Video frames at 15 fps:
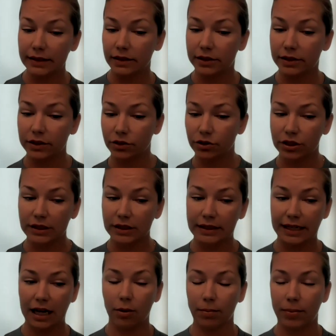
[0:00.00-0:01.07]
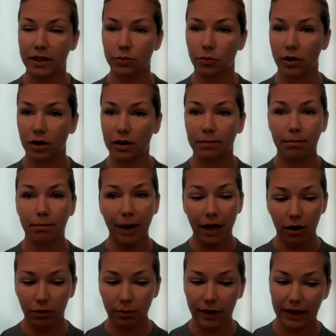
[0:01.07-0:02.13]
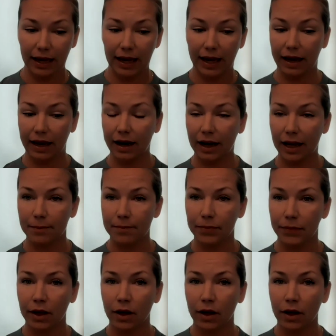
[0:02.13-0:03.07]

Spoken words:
and solutions to help us work better with AI.